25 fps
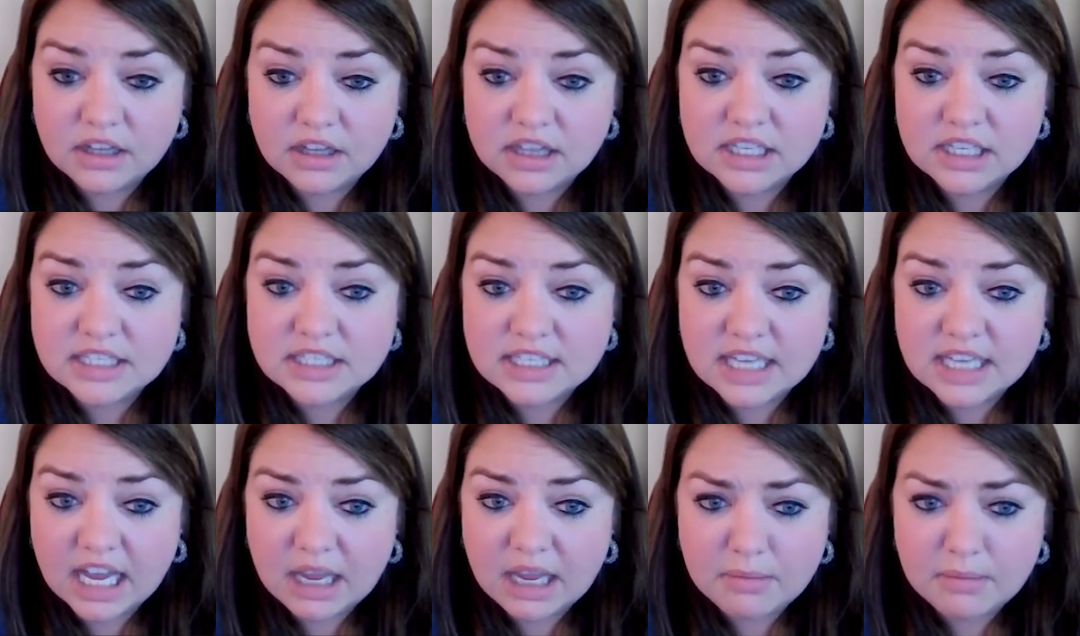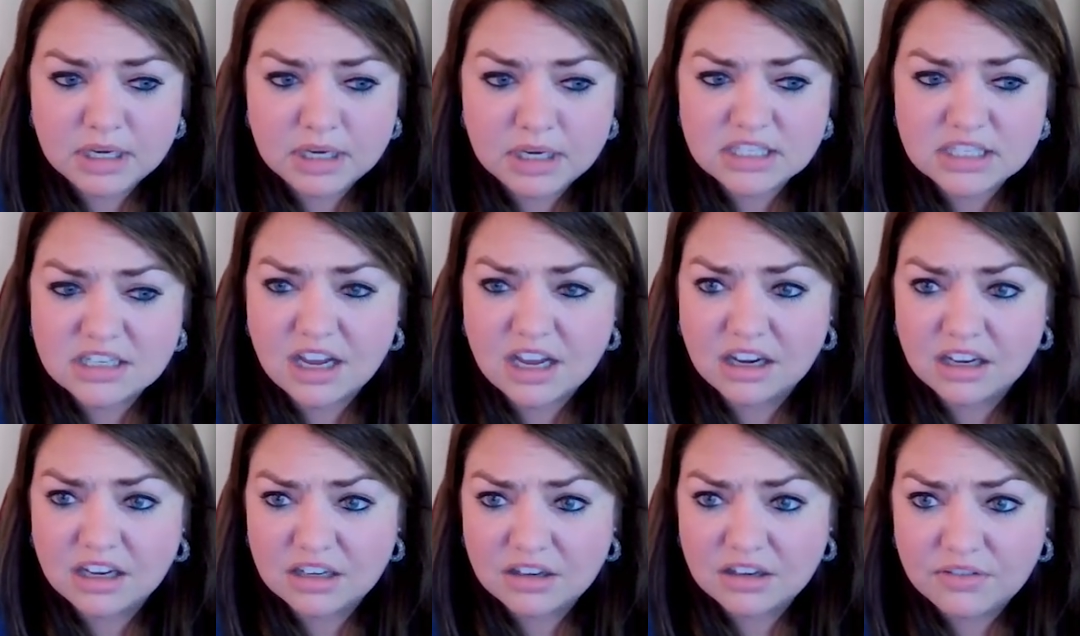the same and it's
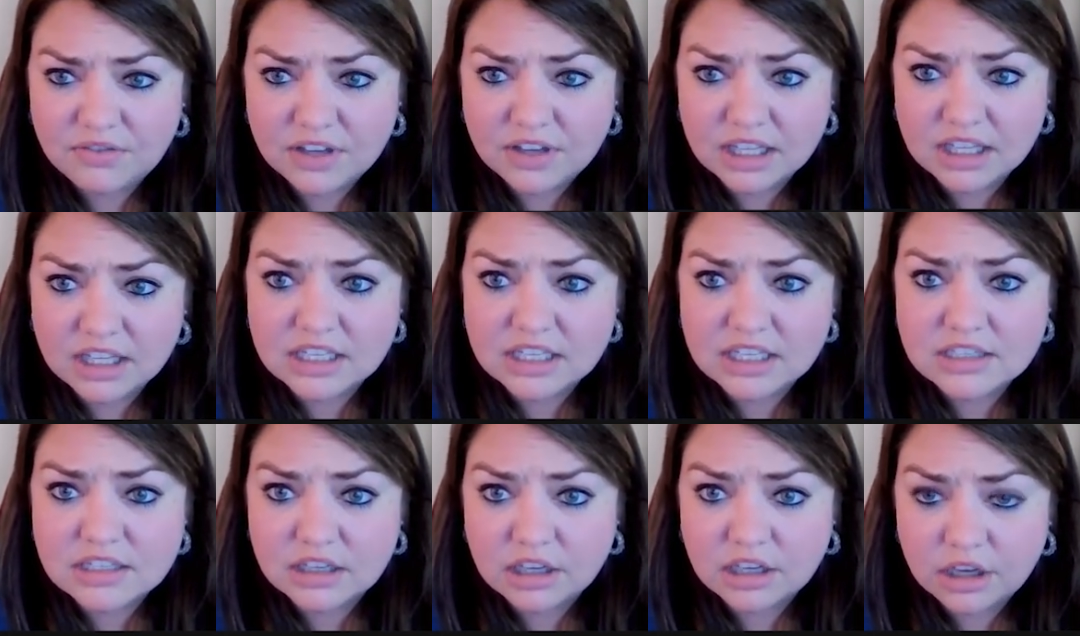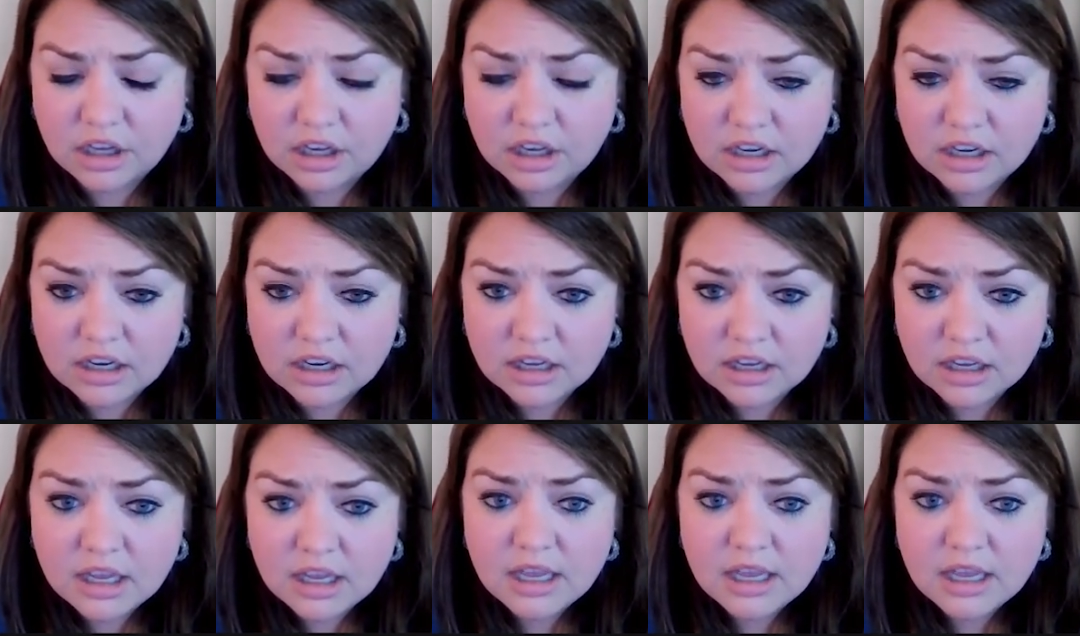not going to feel as good,